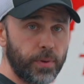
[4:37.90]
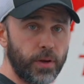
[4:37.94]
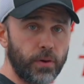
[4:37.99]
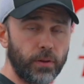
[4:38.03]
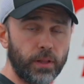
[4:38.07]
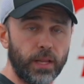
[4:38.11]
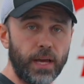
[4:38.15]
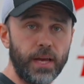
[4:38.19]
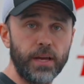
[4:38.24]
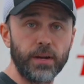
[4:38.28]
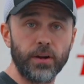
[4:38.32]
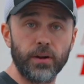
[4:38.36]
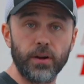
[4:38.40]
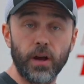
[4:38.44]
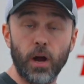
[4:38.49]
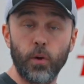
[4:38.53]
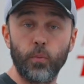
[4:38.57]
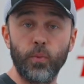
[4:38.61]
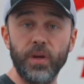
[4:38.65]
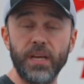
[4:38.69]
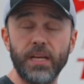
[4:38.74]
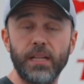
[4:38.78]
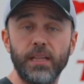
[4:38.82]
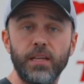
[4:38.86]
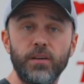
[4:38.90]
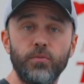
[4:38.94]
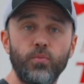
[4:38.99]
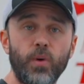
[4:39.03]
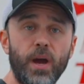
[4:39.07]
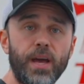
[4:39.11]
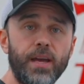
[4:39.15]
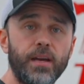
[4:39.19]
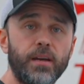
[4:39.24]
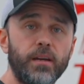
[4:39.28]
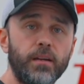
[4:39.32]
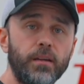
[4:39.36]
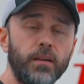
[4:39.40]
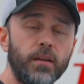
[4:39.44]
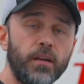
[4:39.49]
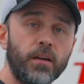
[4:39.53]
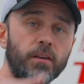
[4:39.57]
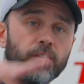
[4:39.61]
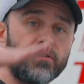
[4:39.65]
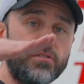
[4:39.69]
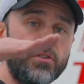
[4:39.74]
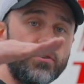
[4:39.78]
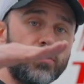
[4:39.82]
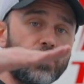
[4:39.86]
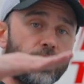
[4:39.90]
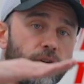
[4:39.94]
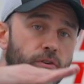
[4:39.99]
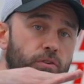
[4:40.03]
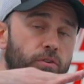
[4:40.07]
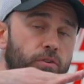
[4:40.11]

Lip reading: bit later, a weekly weigh-in, so you can